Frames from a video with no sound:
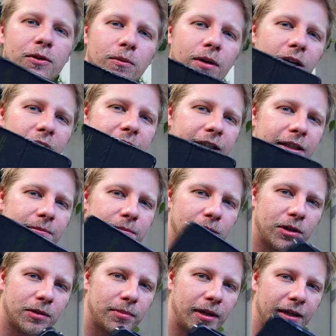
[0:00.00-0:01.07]
you want to hear
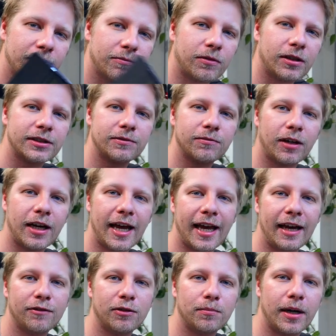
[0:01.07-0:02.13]
more about what I
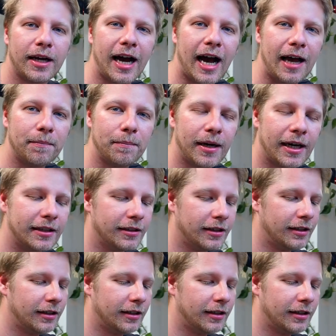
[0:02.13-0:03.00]
have on my iPad,